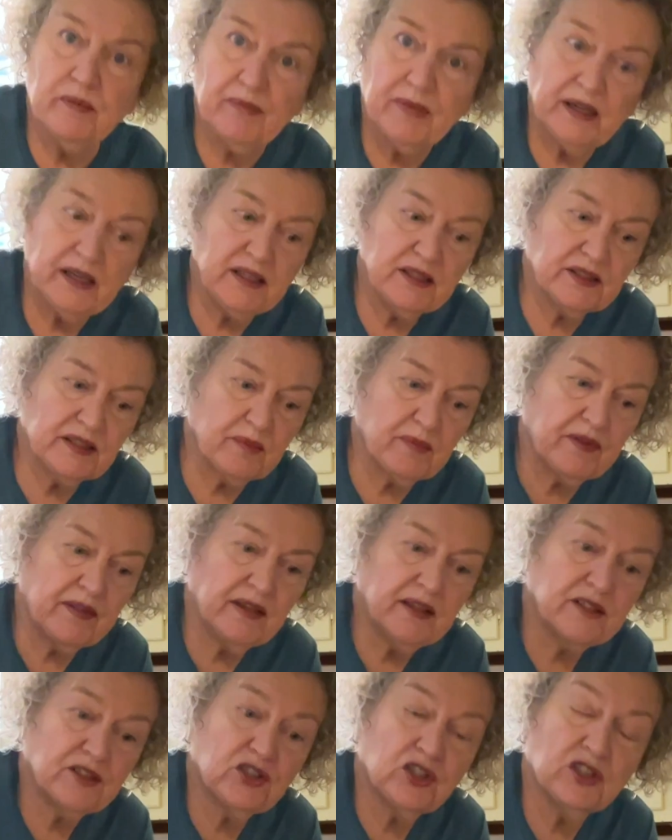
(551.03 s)
me some of
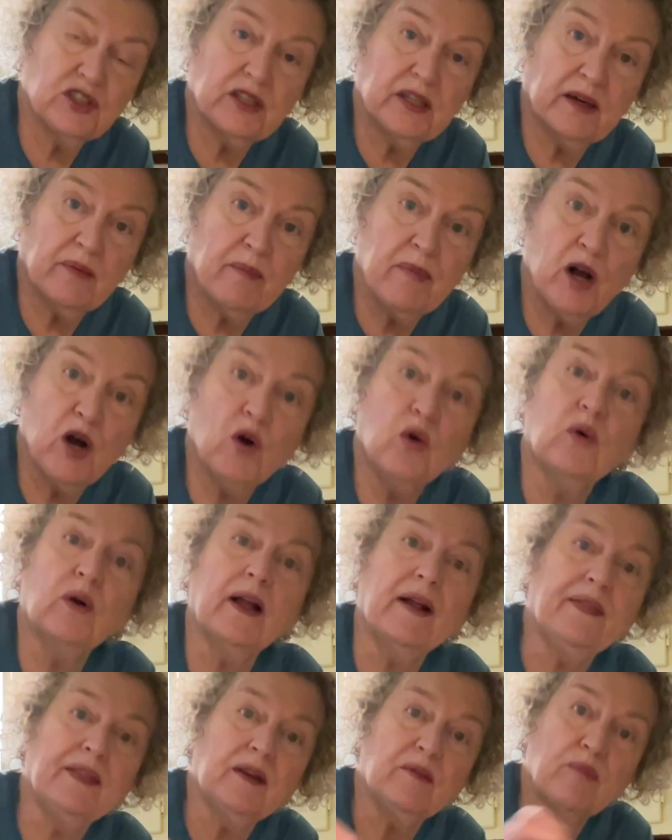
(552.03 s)
this just in a bowl
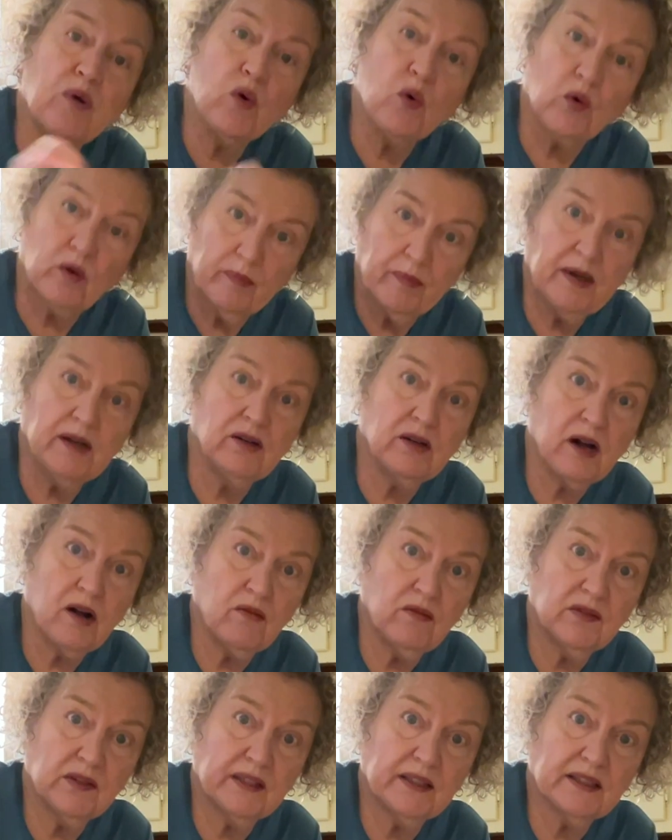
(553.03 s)
and then pour milk
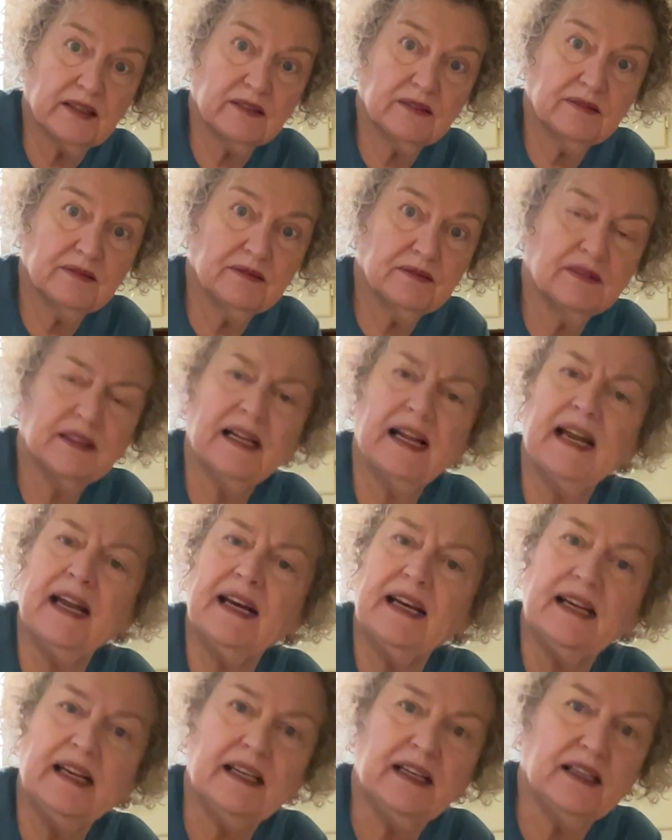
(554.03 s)
over it. And
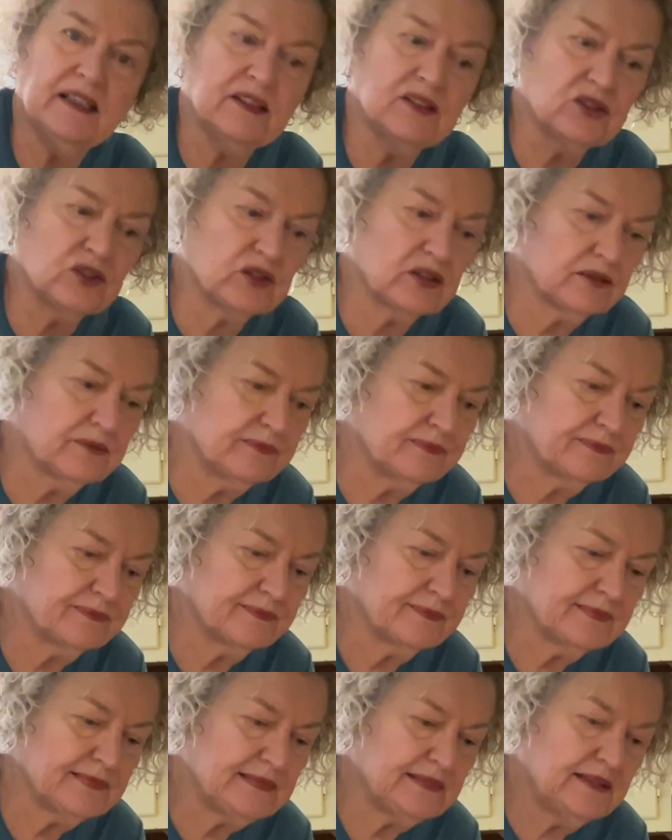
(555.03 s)
it is
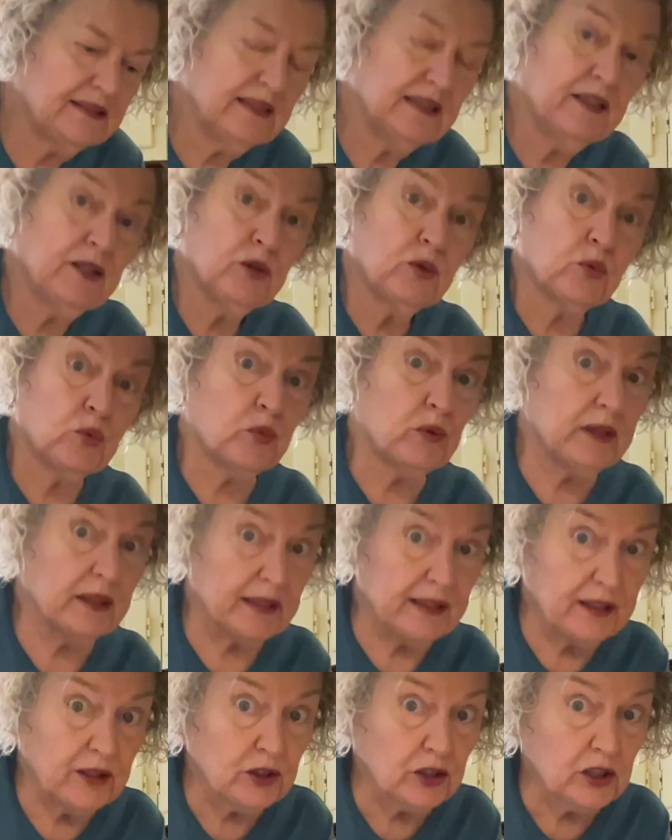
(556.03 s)
really
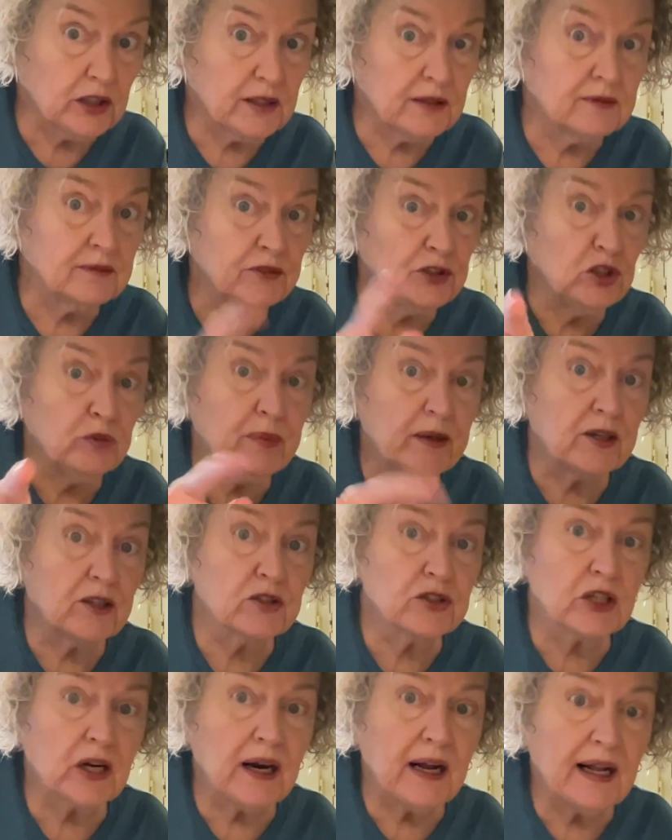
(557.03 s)
good. You better
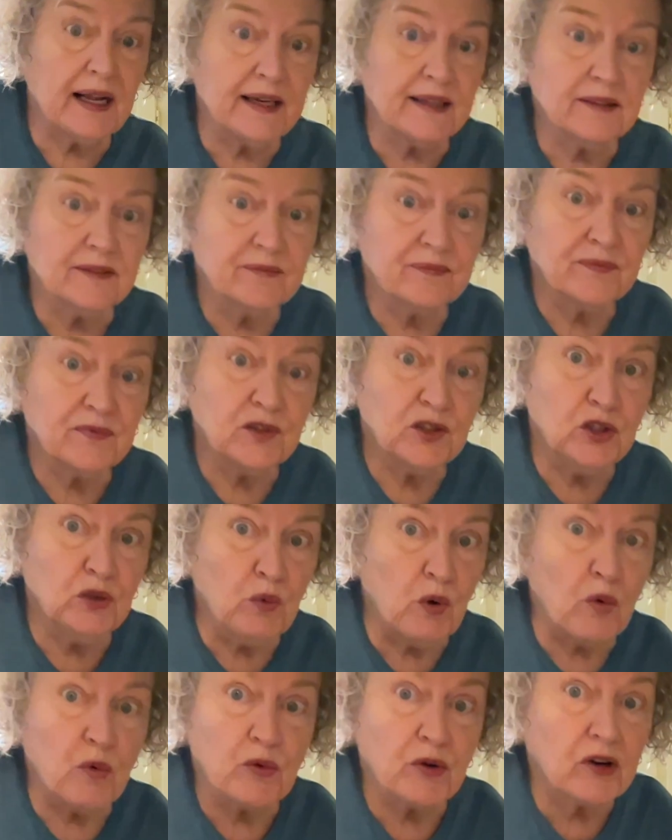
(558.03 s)
try it. You
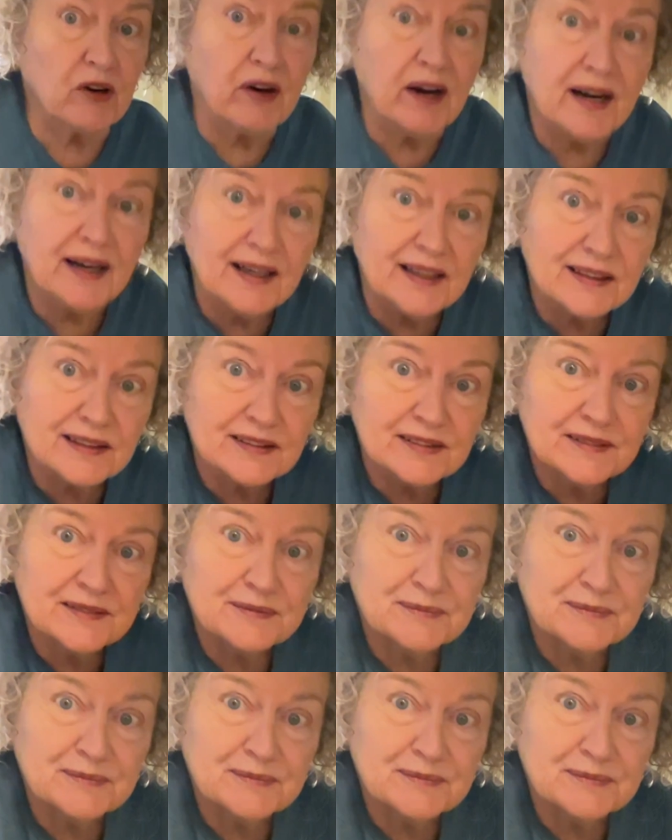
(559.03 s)
won't regret it.